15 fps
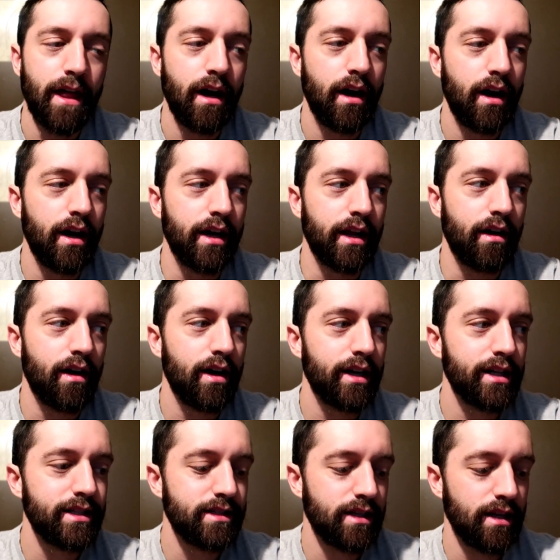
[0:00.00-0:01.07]
in
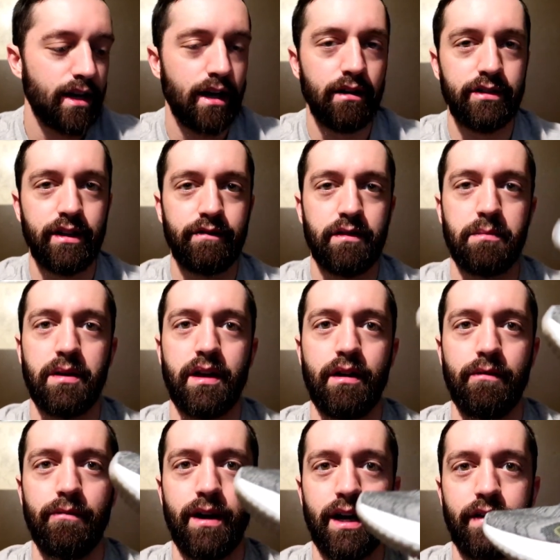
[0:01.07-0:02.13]
August. I'll definitely be
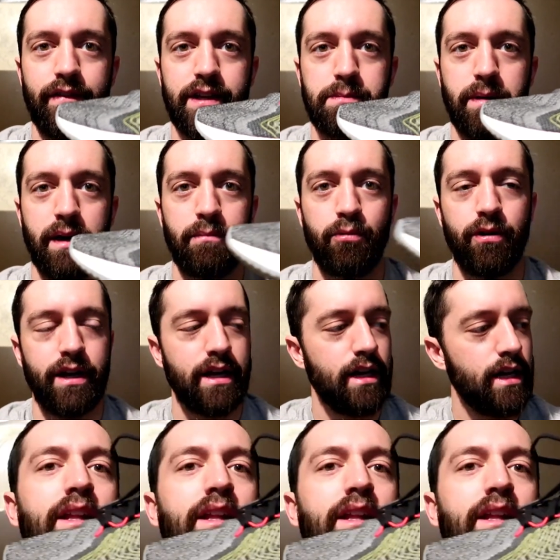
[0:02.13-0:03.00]
rocking this bad boy.